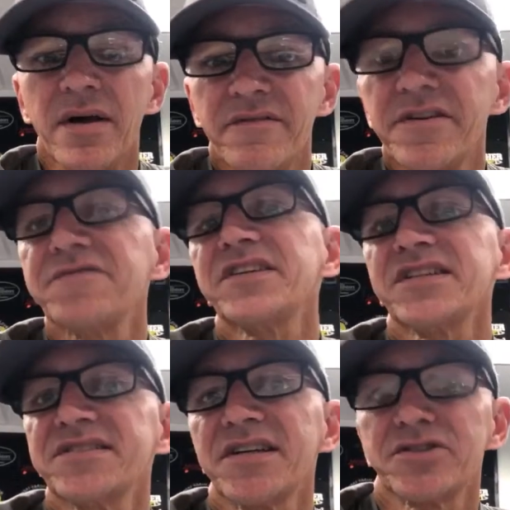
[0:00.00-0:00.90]

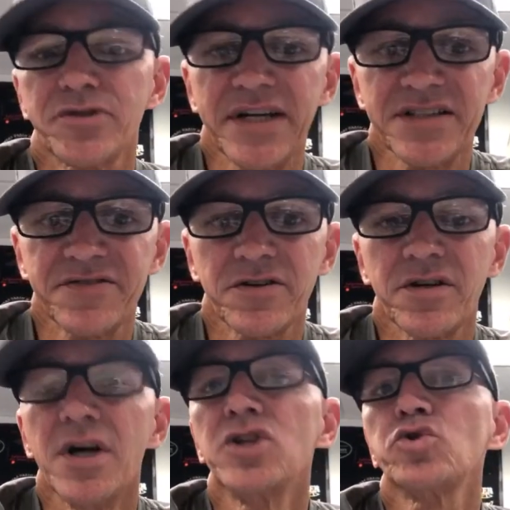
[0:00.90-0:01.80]
15 cent transfer,
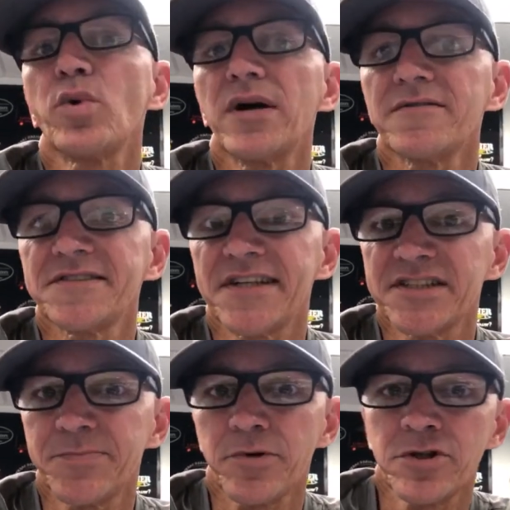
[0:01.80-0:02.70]
12
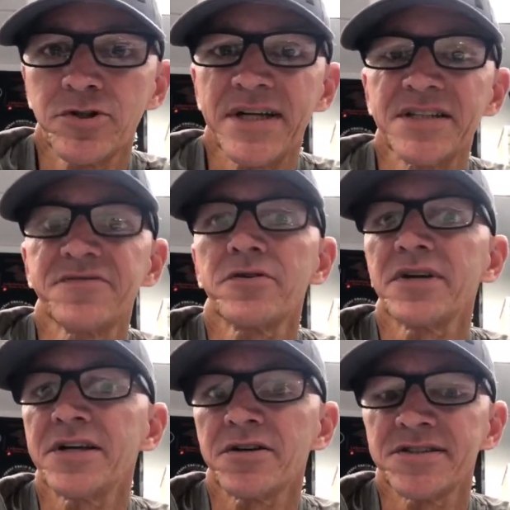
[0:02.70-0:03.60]
cents per transfer
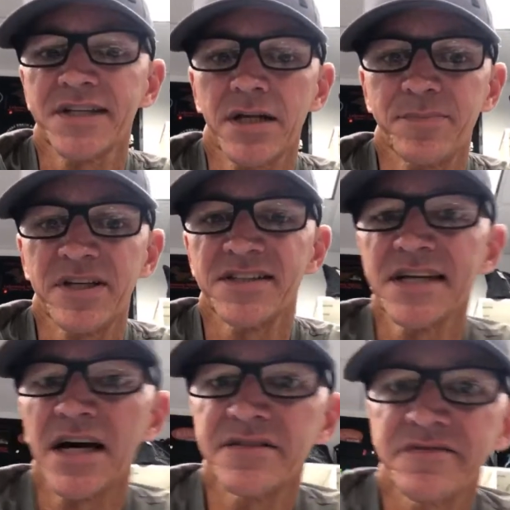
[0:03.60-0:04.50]
in our setup and
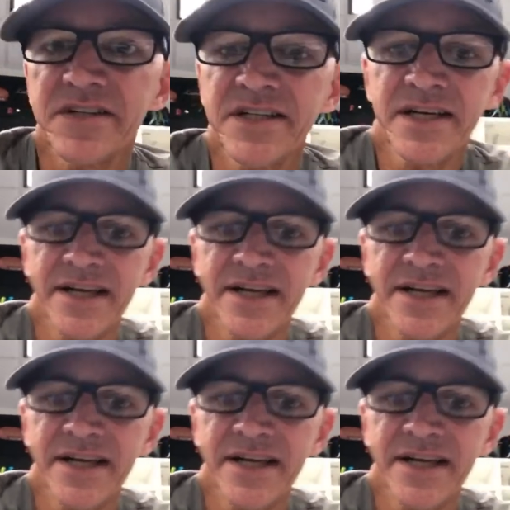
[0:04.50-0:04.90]
design fee